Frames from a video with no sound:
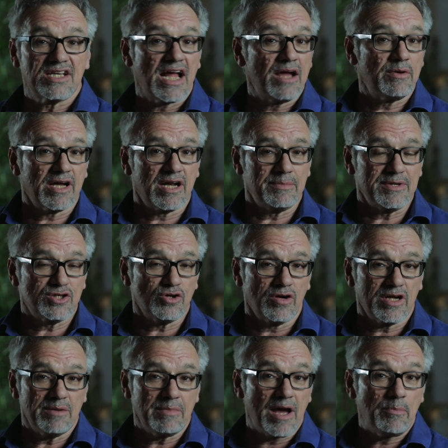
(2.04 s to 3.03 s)
today we're going to be
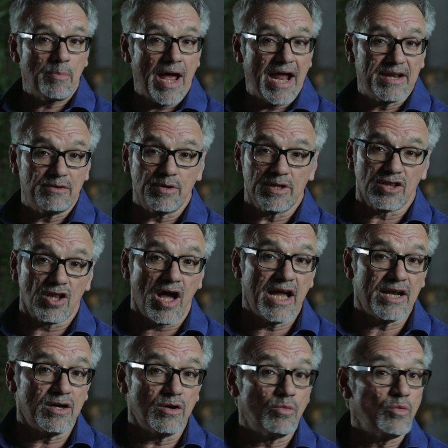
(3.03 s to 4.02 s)
talking about painting with
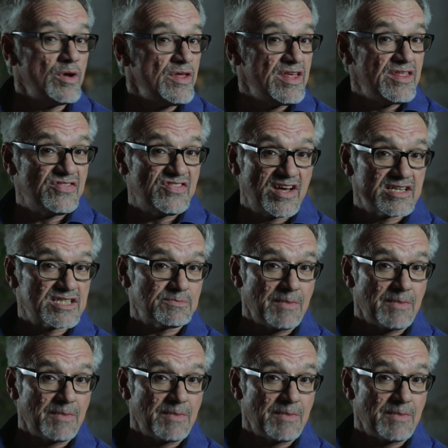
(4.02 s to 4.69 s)
light with a